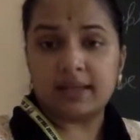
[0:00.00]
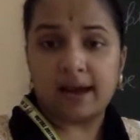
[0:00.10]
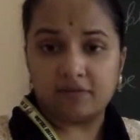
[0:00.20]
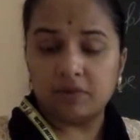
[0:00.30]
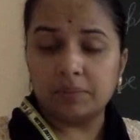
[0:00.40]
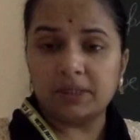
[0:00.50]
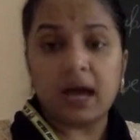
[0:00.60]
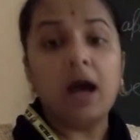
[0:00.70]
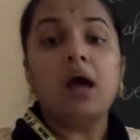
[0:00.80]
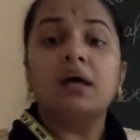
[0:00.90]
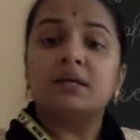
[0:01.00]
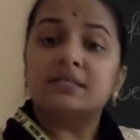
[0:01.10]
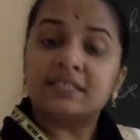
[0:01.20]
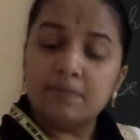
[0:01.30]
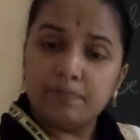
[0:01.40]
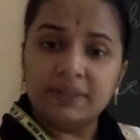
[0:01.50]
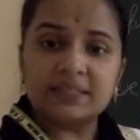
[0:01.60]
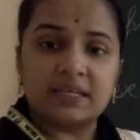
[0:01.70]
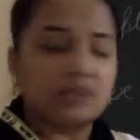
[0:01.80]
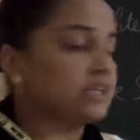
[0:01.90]
That will be the simple
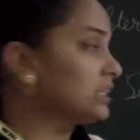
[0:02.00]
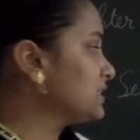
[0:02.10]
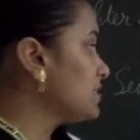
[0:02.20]
sentence.